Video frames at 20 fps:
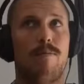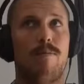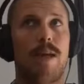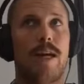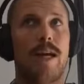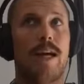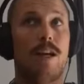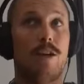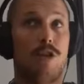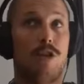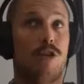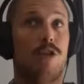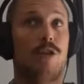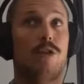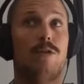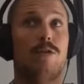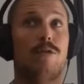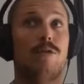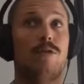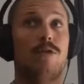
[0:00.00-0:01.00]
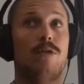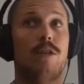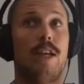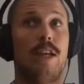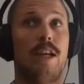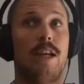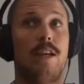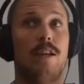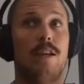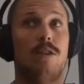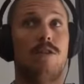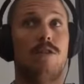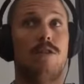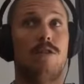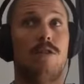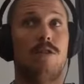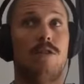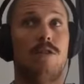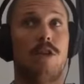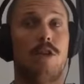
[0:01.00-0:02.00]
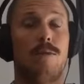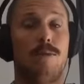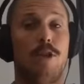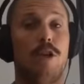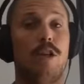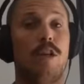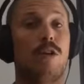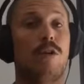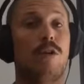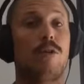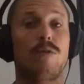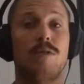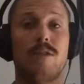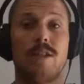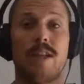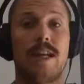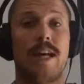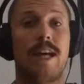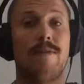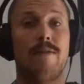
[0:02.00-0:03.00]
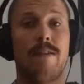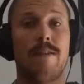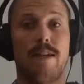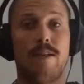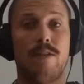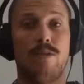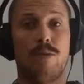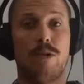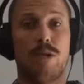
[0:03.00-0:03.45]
house shows and community halls and cafes,